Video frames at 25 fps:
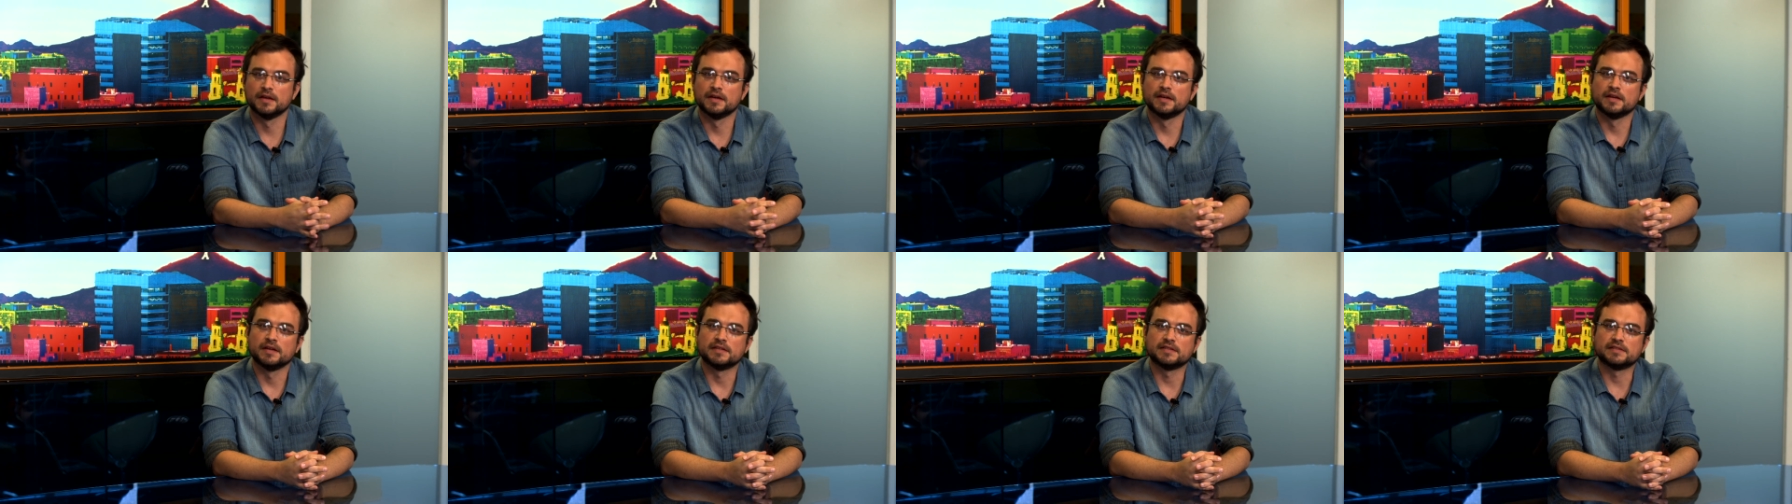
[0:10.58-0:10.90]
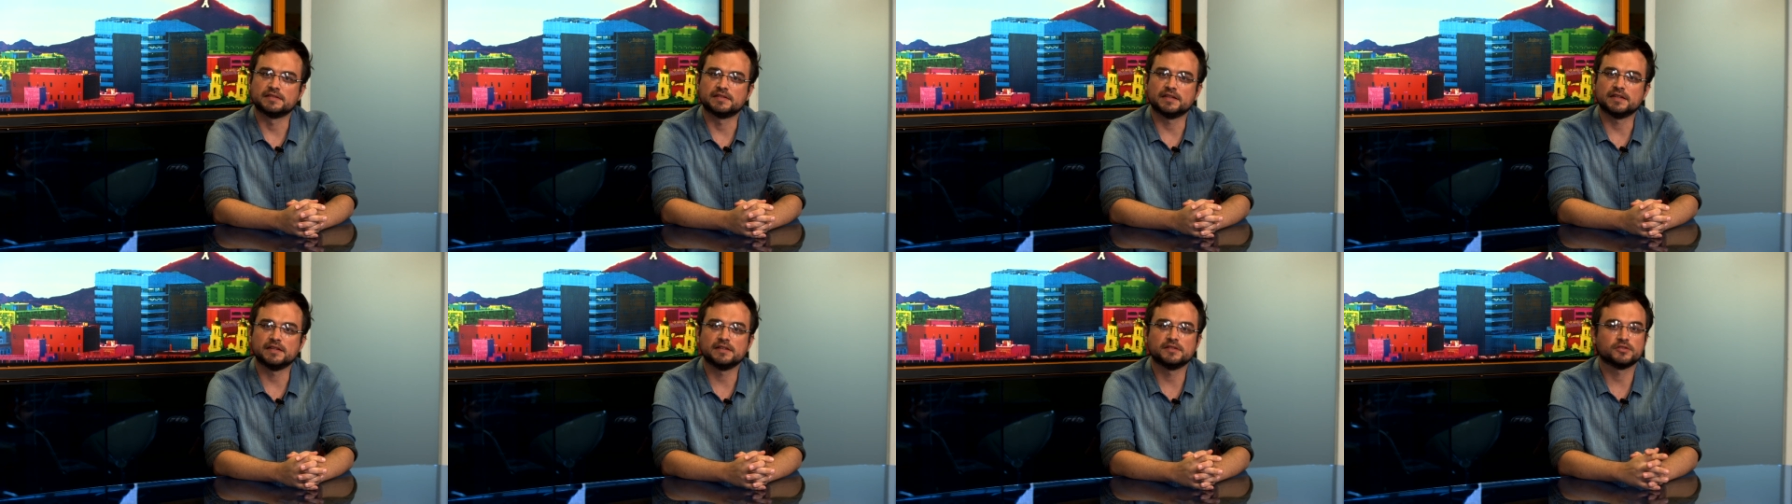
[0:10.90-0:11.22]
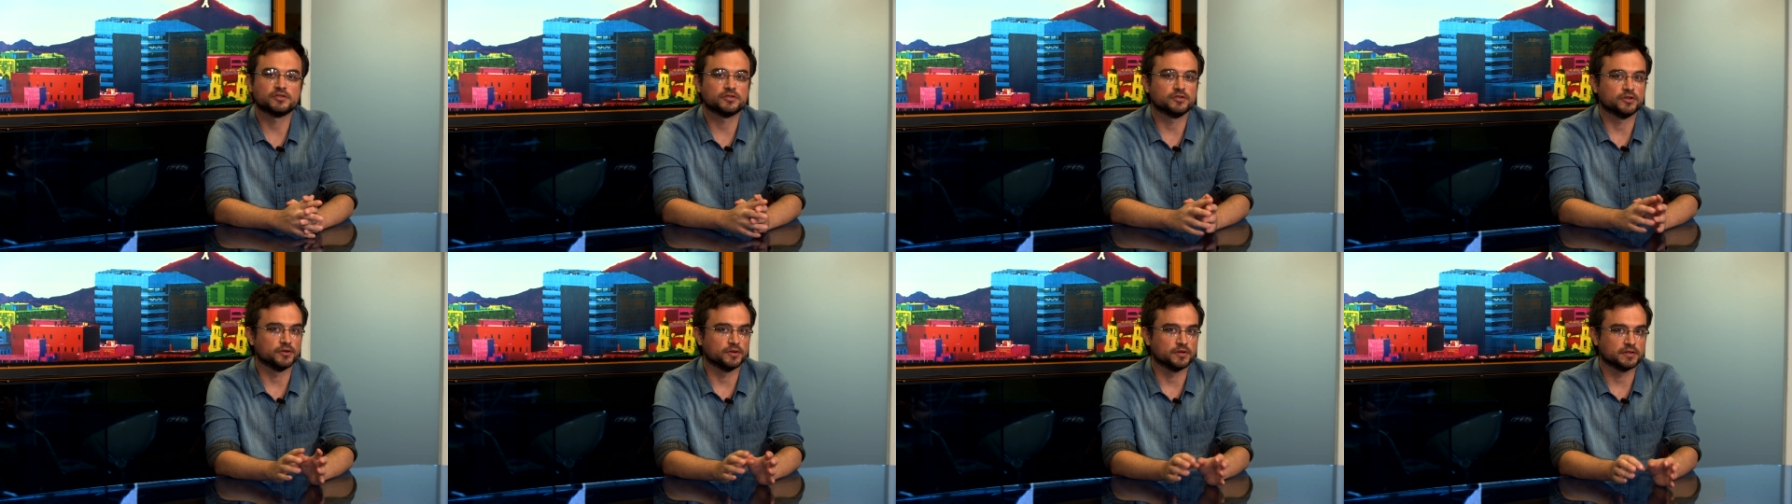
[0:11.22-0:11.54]
Cities are
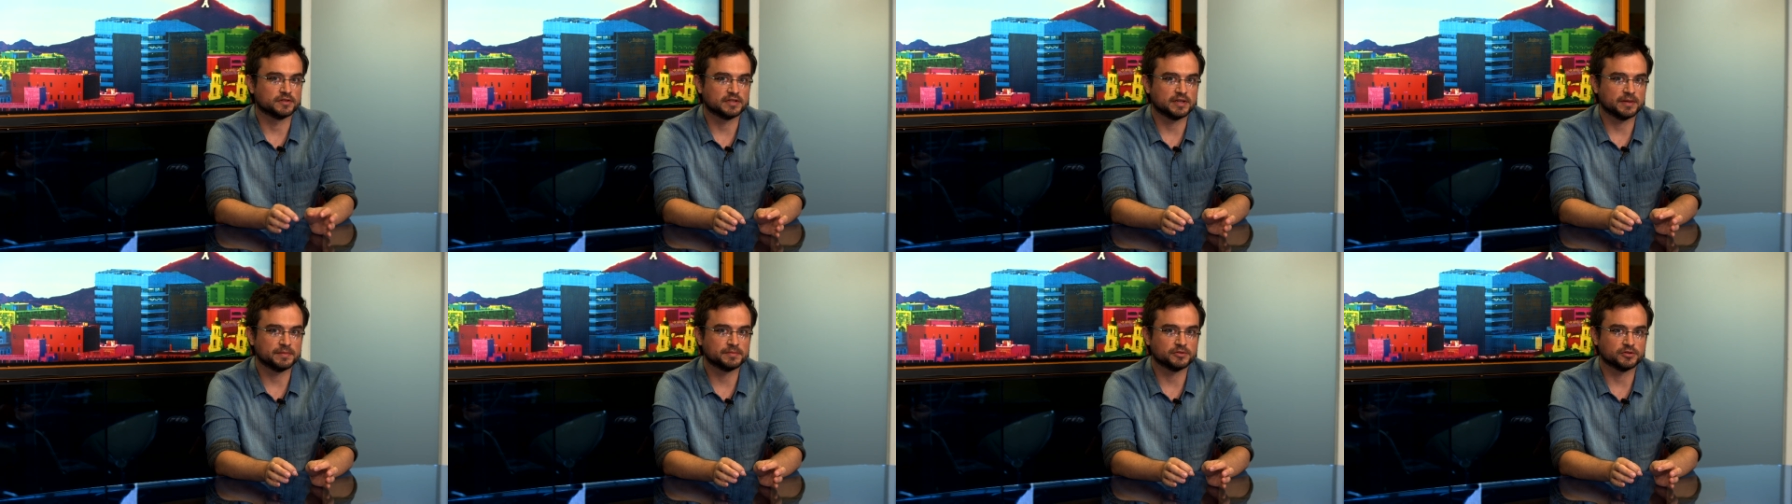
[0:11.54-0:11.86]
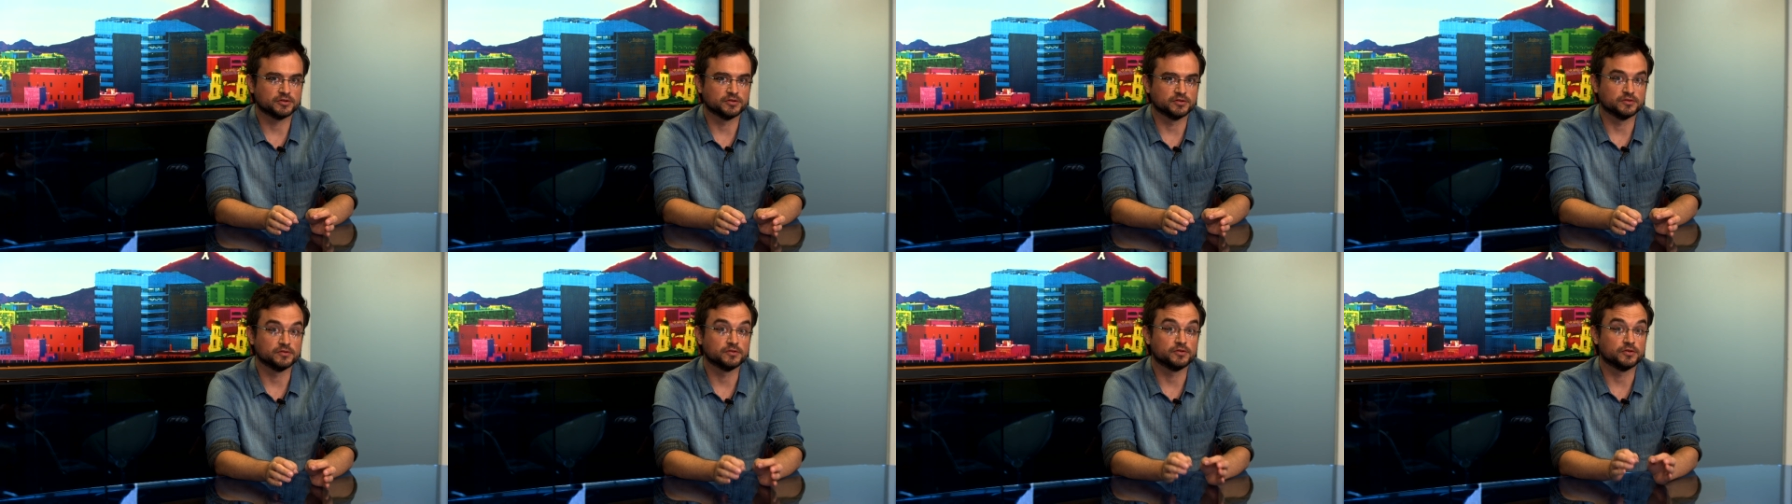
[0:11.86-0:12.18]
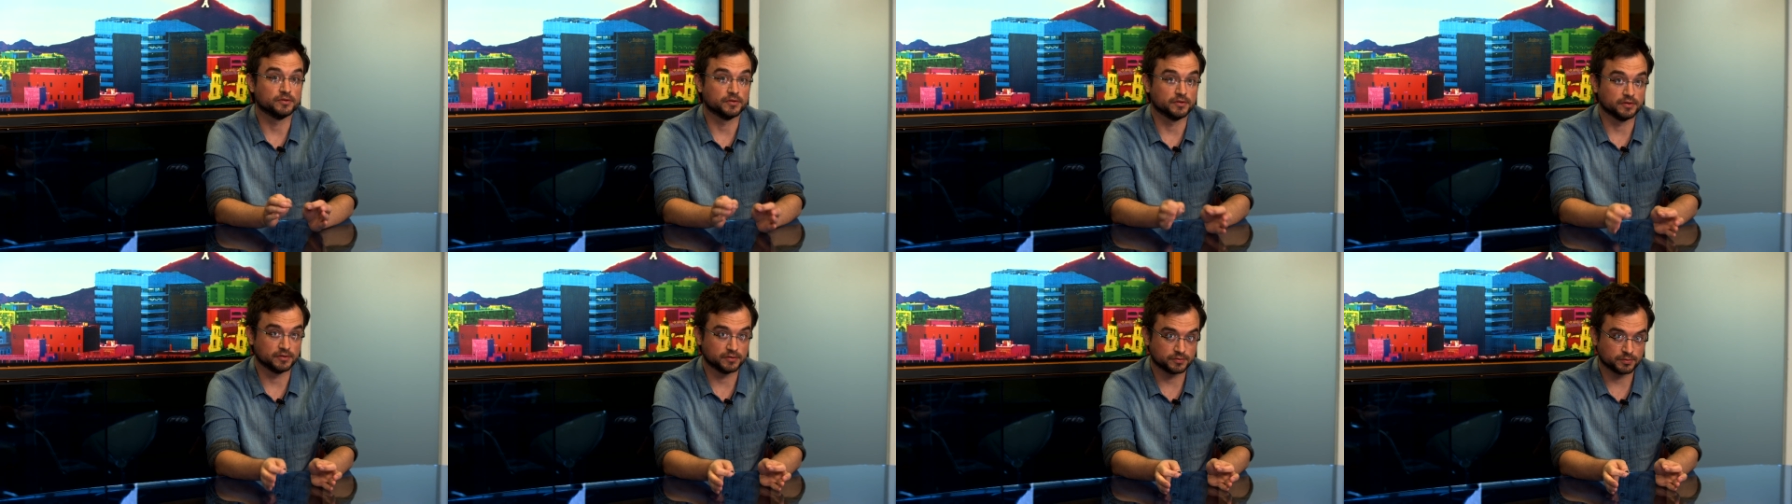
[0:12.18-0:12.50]
no exception to
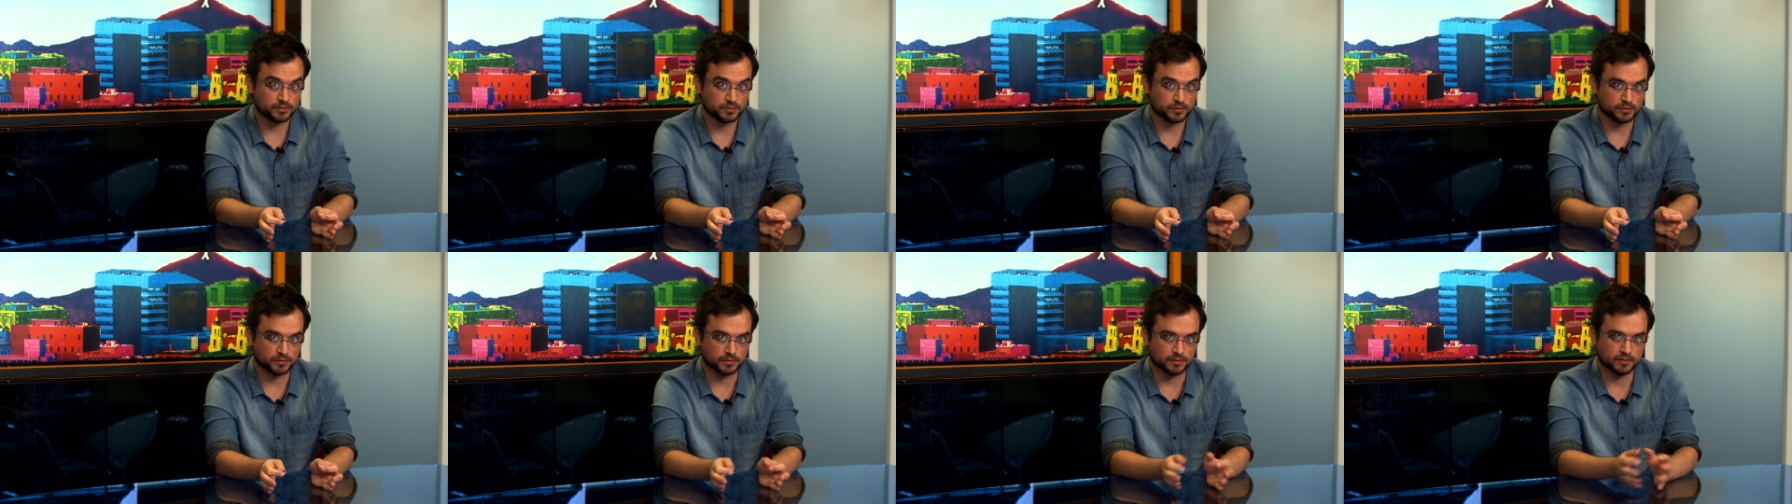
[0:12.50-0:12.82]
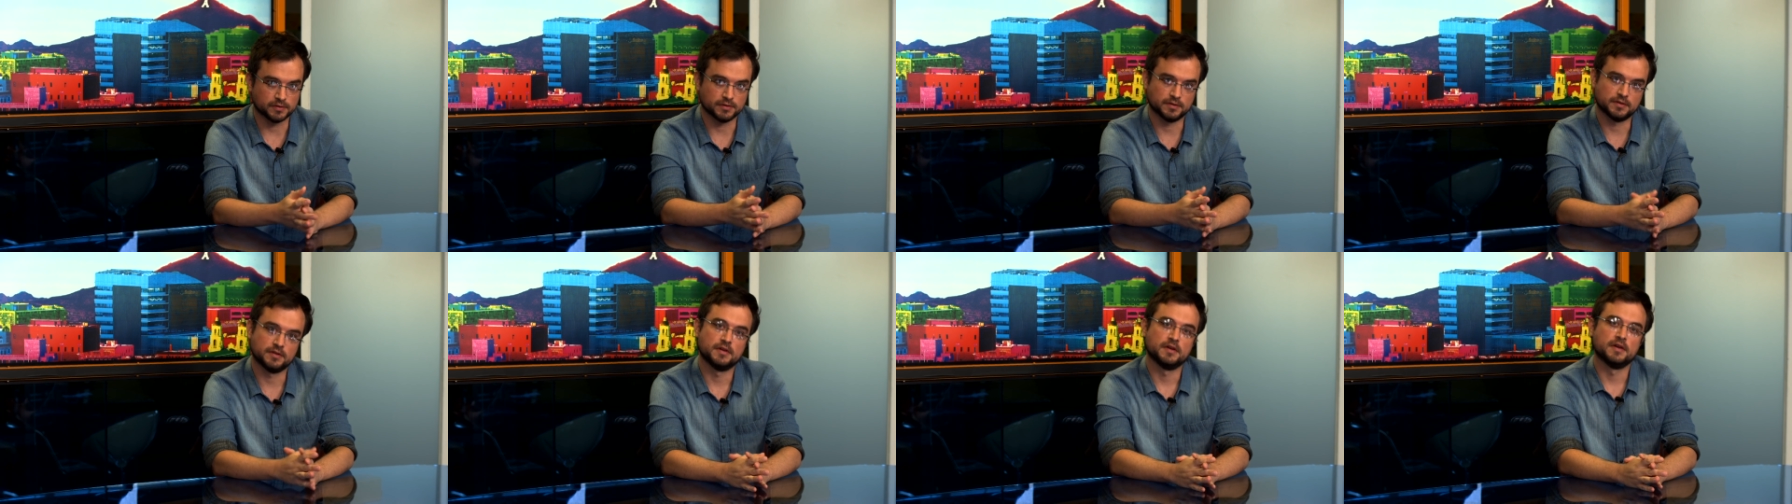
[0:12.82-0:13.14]
this rule.